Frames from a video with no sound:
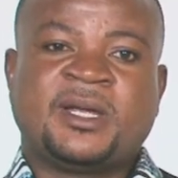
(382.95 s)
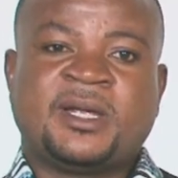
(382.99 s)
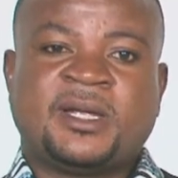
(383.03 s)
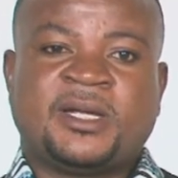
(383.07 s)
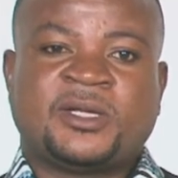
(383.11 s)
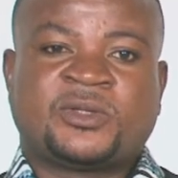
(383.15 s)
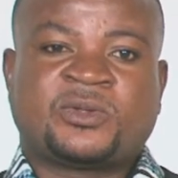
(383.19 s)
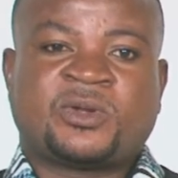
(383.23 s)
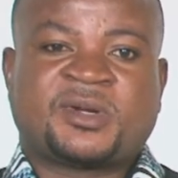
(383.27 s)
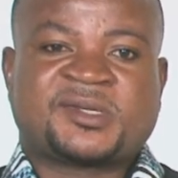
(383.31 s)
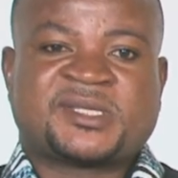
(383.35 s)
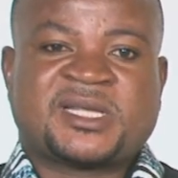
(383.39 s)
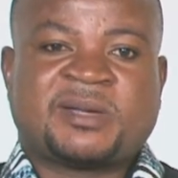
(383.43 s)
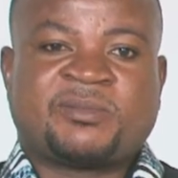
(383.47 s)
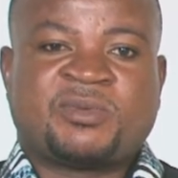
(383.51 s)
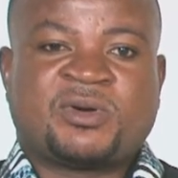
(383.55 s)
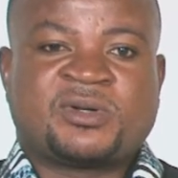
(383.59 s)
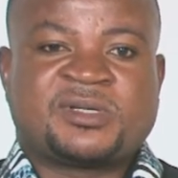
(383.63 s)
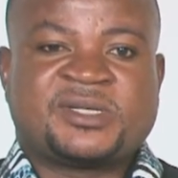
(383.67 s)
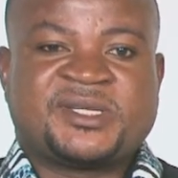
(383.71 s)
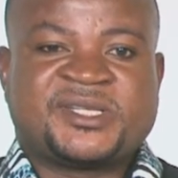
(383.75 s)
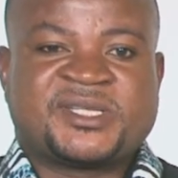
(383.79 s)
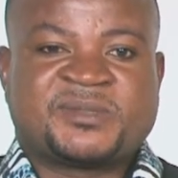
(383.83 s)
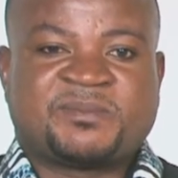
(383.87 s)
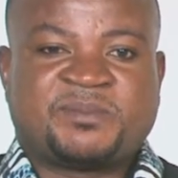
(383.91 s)
It talks
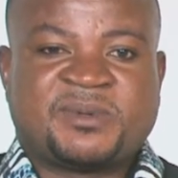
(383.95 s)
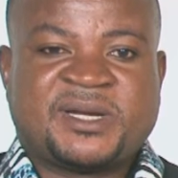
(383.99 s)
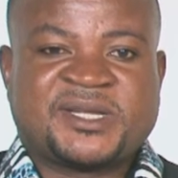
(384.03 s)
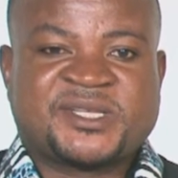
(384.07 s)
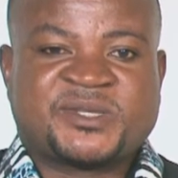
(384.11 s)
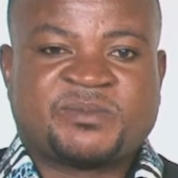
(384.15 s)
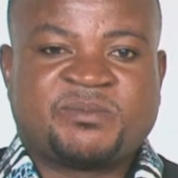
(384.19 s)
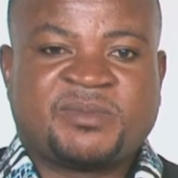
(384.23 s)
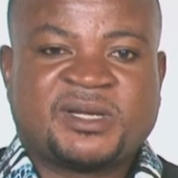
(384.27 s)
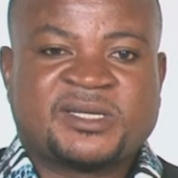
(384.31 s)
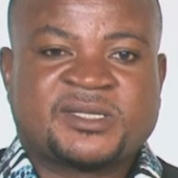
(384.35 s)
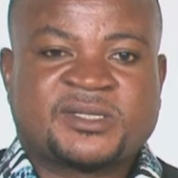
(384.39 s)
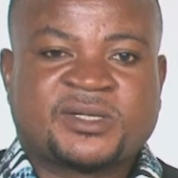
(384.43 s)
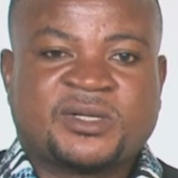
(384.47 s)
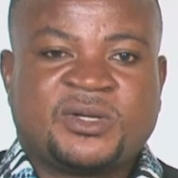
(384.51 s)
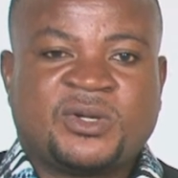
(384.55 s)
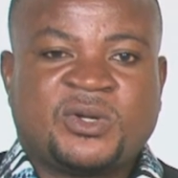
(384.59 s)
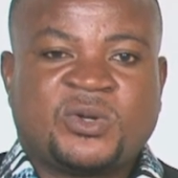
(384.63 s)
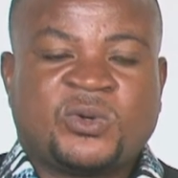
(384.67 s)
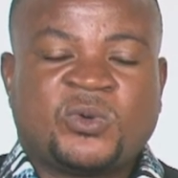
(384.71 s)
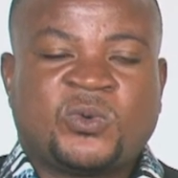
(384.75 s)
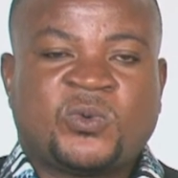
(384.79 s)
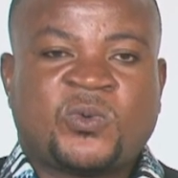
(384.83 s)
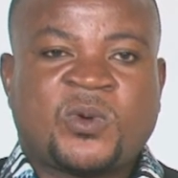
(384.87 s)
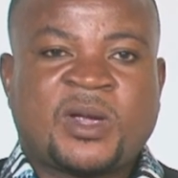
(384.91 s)
about displacement,
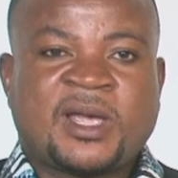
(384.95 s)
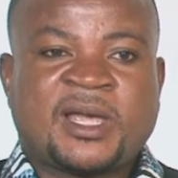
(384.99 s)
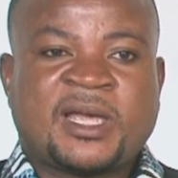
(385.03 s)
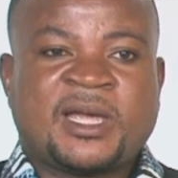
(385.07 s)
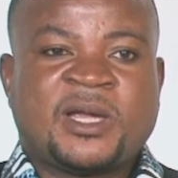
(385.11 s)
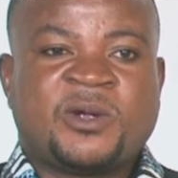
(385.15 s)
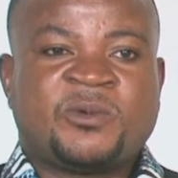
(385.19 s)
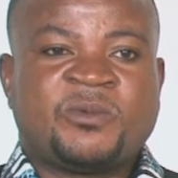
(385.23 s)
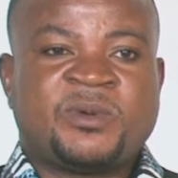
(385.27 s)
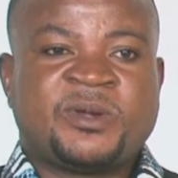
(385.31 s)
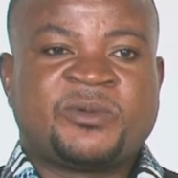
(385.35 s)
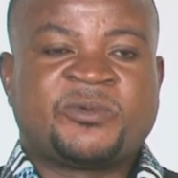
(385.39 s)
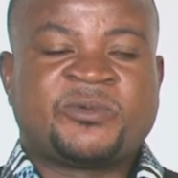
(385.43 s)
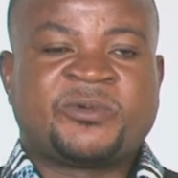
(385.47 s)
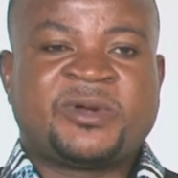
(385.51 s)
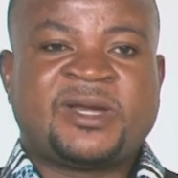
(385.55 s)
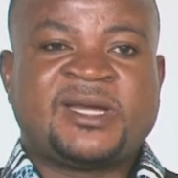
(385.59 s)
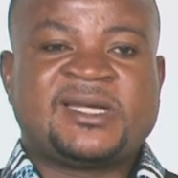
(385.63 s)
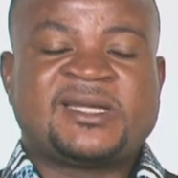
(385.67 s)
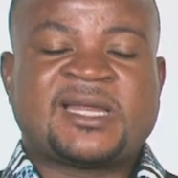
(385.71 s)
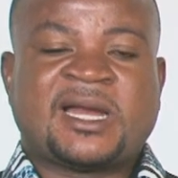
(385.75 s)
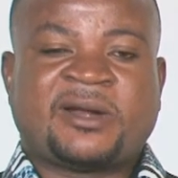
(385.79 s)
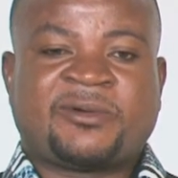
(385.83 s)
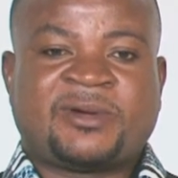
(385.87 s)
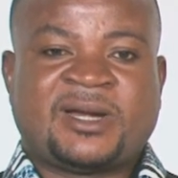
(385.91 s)
where we
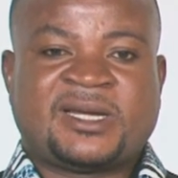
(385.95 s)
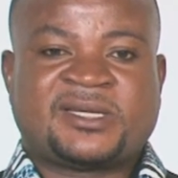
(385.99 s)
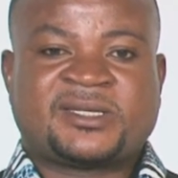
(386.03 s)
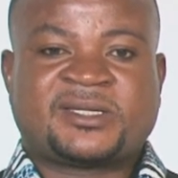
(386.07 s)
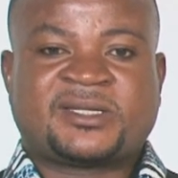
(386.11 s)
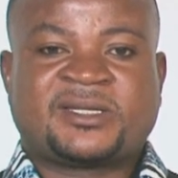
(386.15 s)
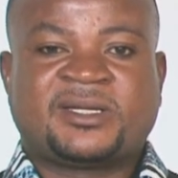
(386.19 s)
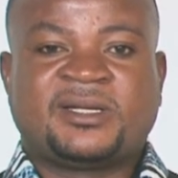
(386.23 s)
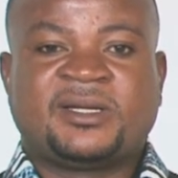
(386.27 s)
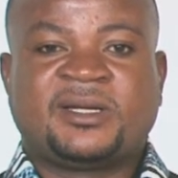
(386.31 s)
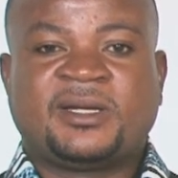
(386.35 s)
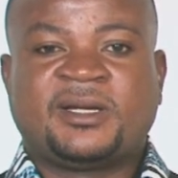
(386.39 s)
redirect,